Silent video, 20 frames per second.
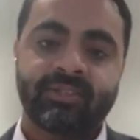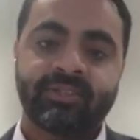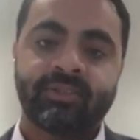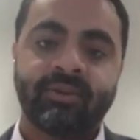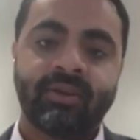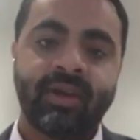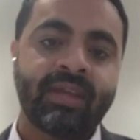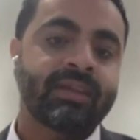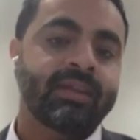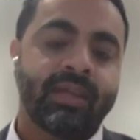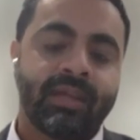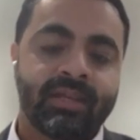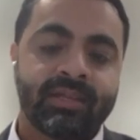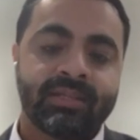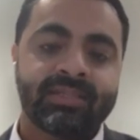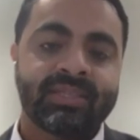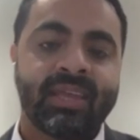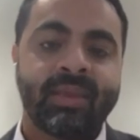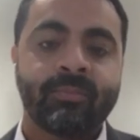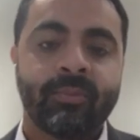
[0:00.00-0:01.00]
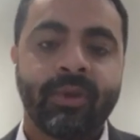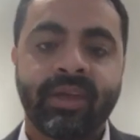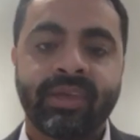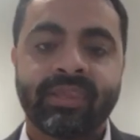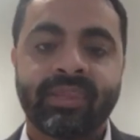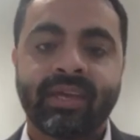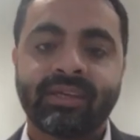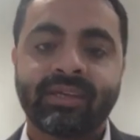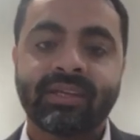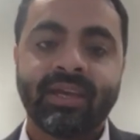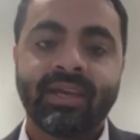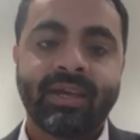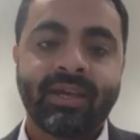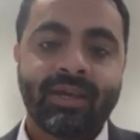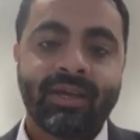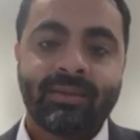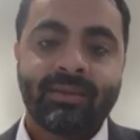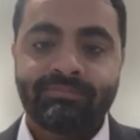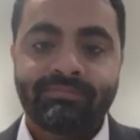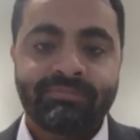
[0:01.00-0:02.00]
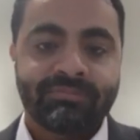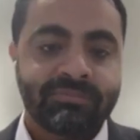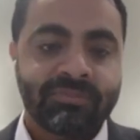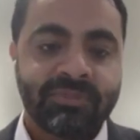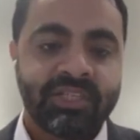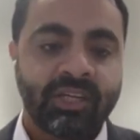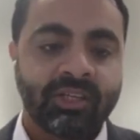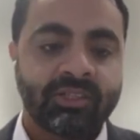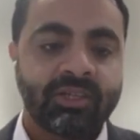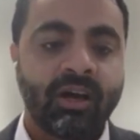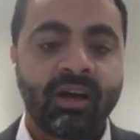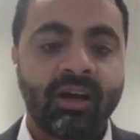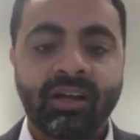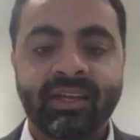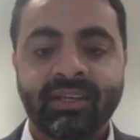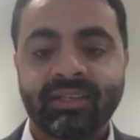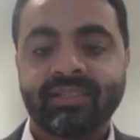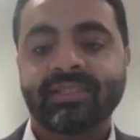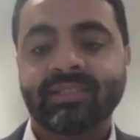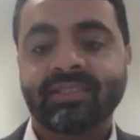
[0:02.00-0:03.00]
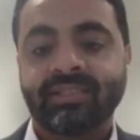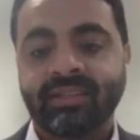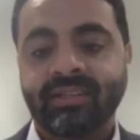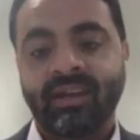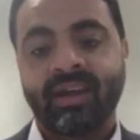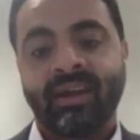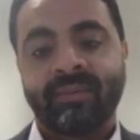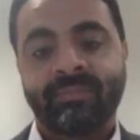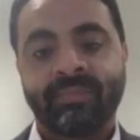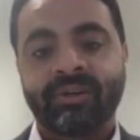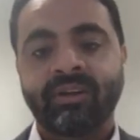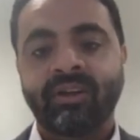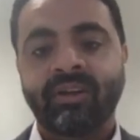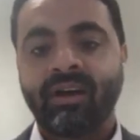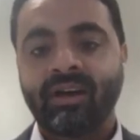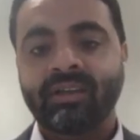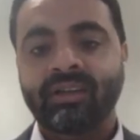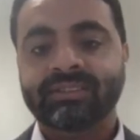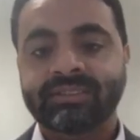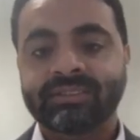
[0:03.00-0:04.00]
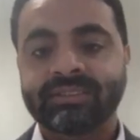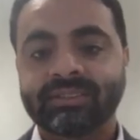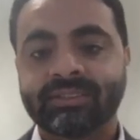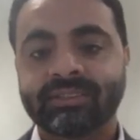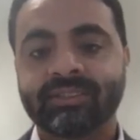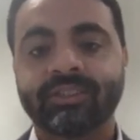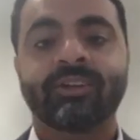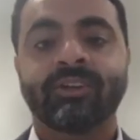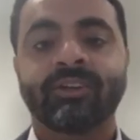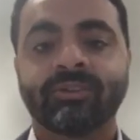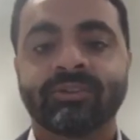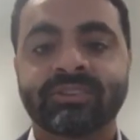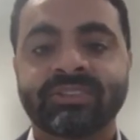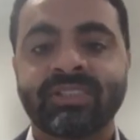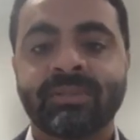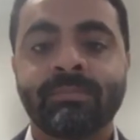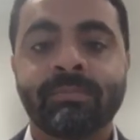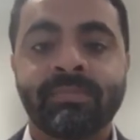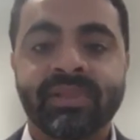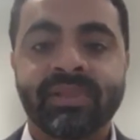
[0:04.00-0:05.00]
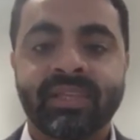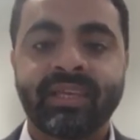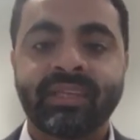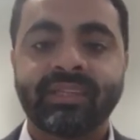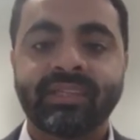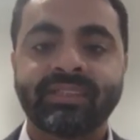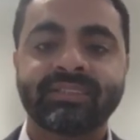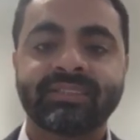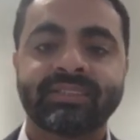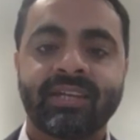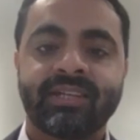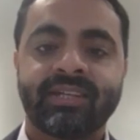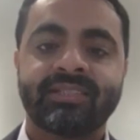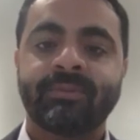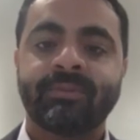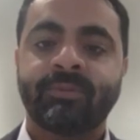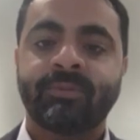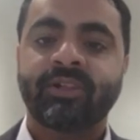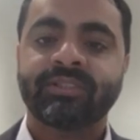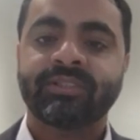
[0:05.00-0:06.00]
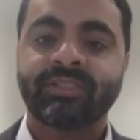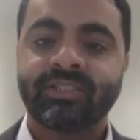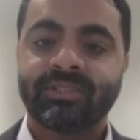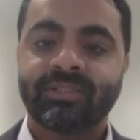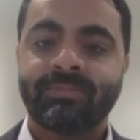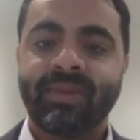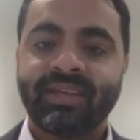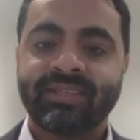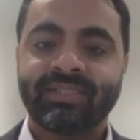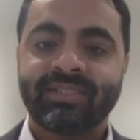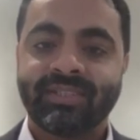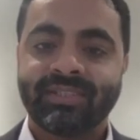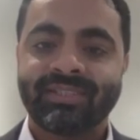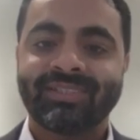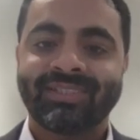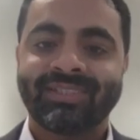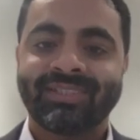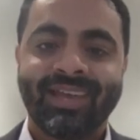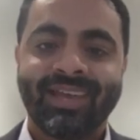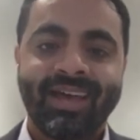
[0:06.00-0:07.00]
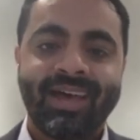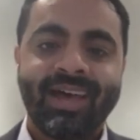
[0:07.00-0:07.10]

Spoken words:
So, and in the same way that TikTok and Instagram are not, you know, simply these kind of subaltern spaces.